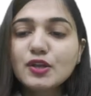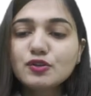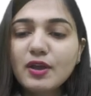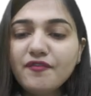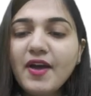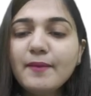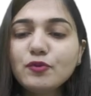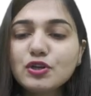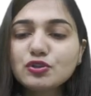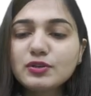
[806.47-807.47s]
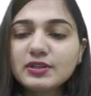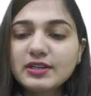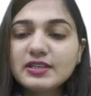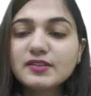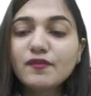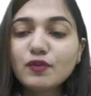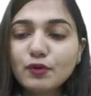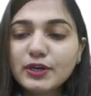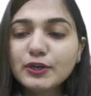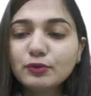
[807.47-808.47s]
So if I am going to increase the
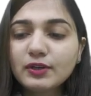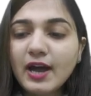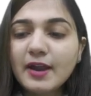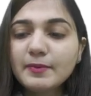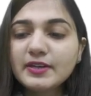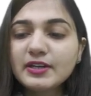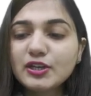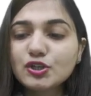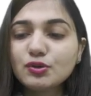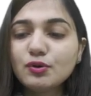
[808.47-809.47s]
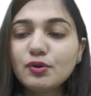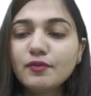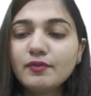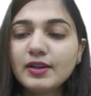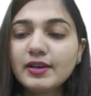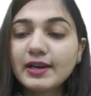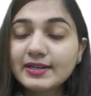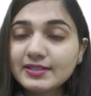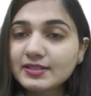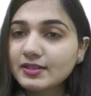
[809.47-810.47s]
fluorine to the carbon ratio,
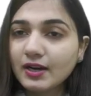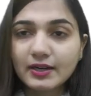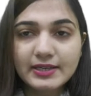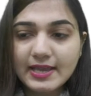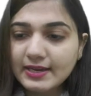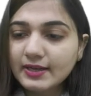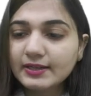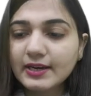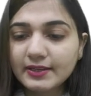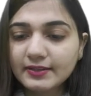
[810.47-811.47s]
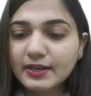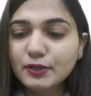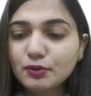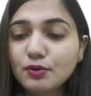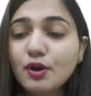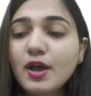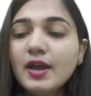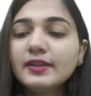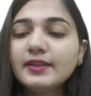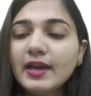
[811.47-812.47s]
let's take it greater than 2,
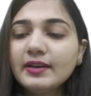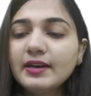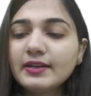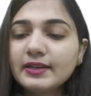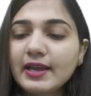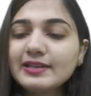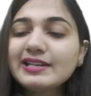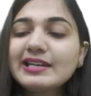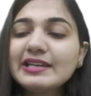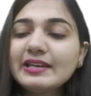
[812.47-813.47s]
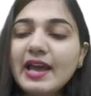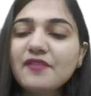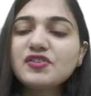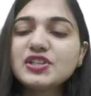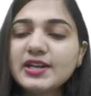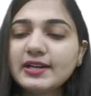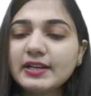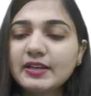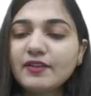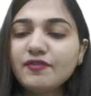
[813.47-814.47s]
then it can clean
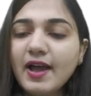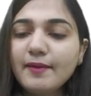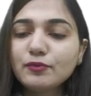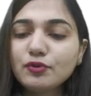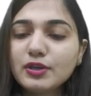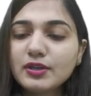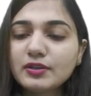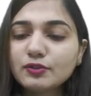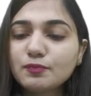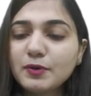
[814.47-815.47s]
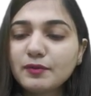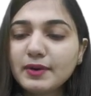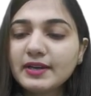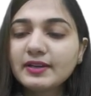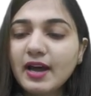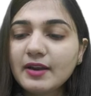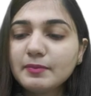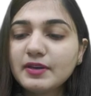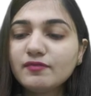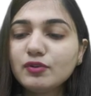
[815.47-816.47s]
efficiently. If I am going to prevent
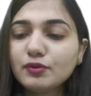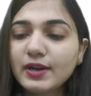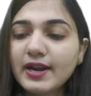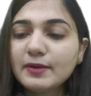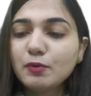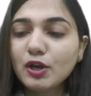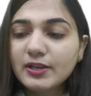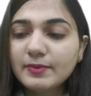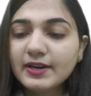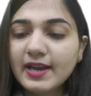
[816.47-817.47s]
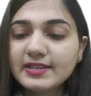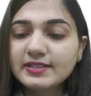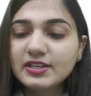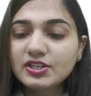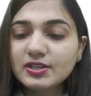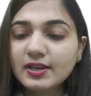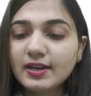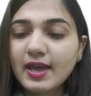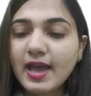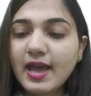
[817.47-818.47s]
carbon fluoride
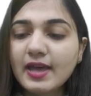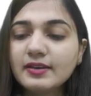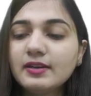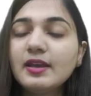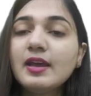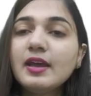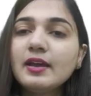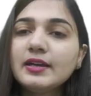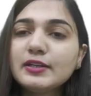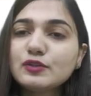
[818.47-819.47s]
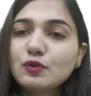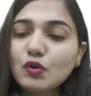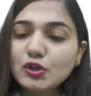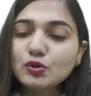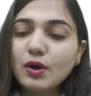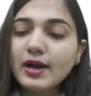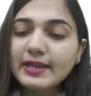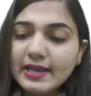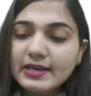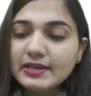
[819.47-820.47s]
polymerization, and it is going to
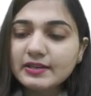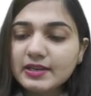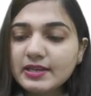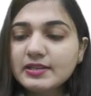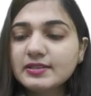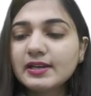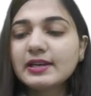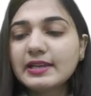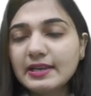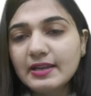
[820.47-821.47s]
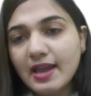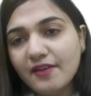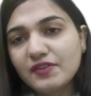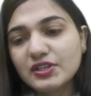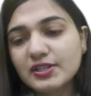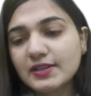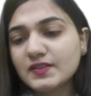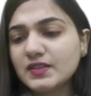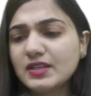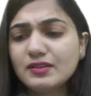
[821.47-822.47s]
again increase the cleaning
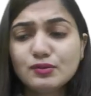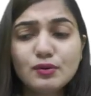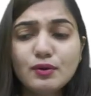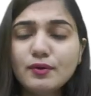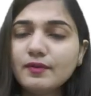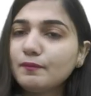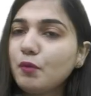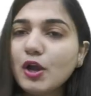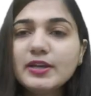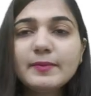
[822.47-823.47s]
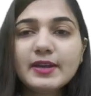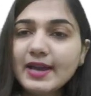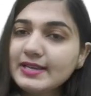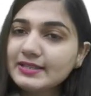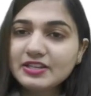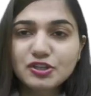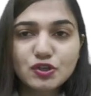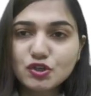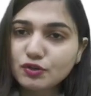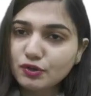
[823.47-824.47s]
efficiency. So
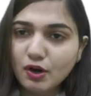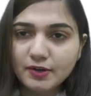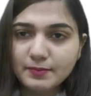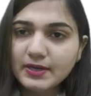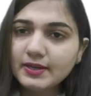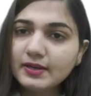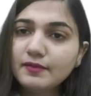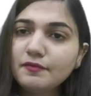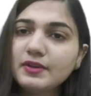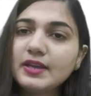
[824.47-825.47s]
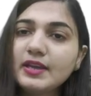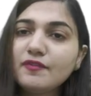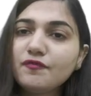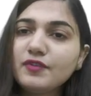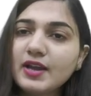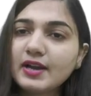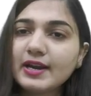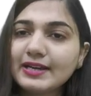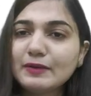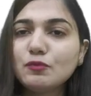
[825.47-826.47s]
polymerization should not be done. If we are
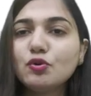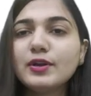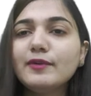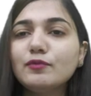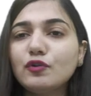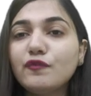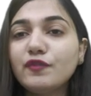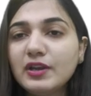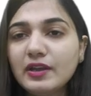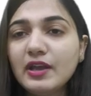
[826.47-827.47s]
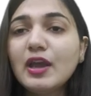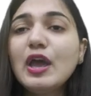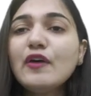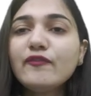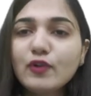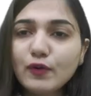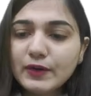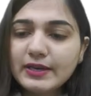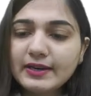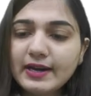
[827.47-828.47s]
getting more and more free
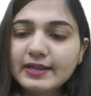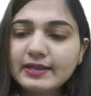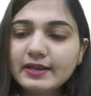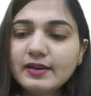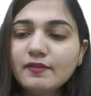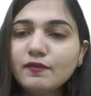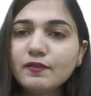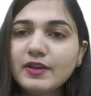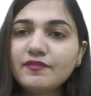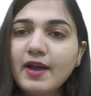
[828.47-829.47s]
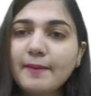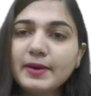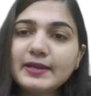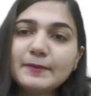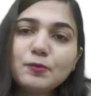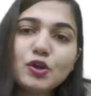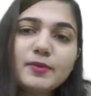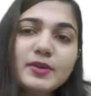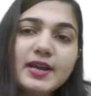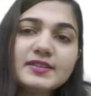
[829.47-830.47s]
fluorine radical, if I am getting
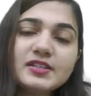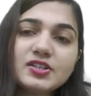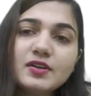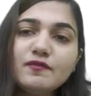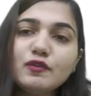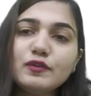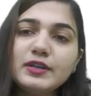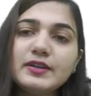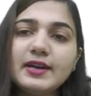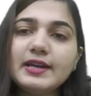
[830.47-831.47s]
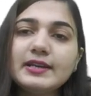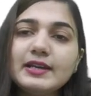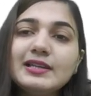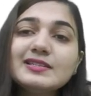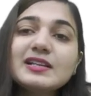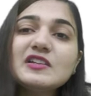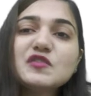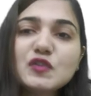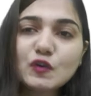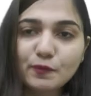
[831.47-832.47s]
polymerization, fluorine radical is
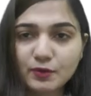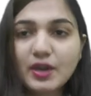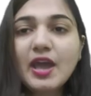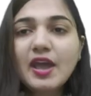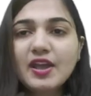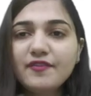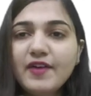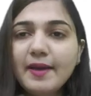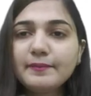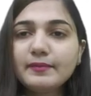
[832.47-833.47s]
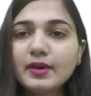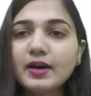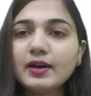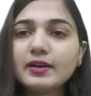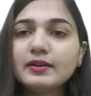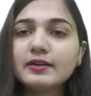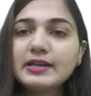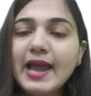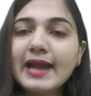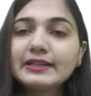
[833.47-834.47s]
consumed. If I am
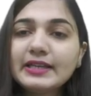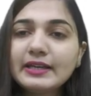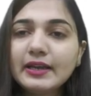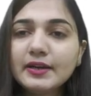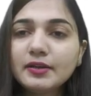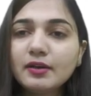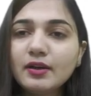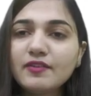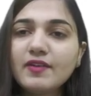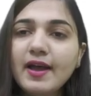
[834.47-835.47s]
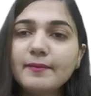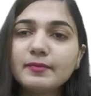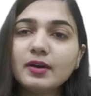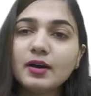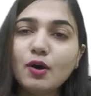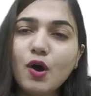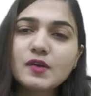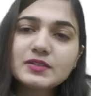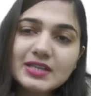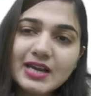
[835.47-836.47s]
reacting it, if I am
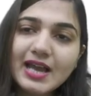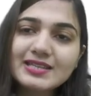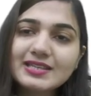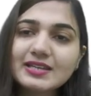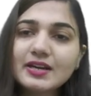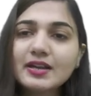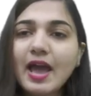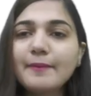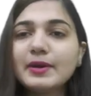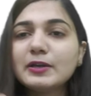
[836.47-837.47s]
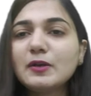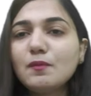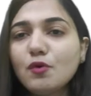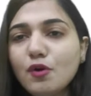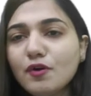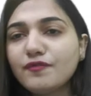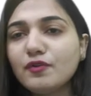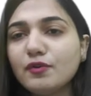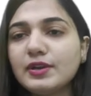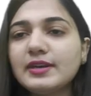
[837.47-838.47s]
oxidizing it, I am getting more
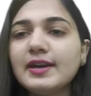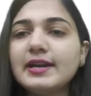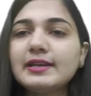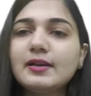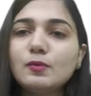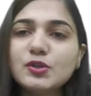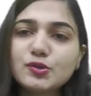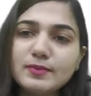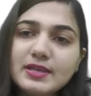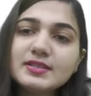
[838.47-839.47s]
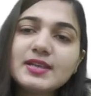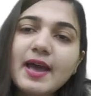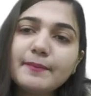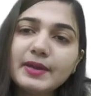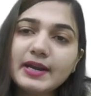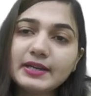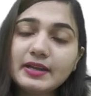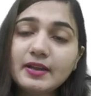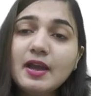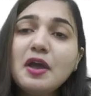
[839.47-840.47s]
fluorine radical, which means I am
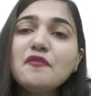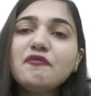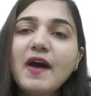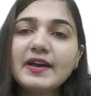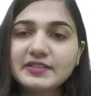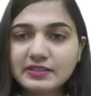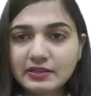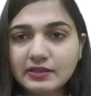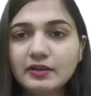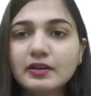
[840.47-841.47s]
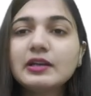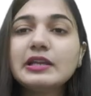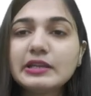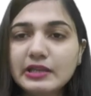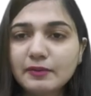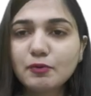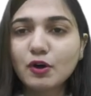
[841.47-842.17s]
getting faster cleaning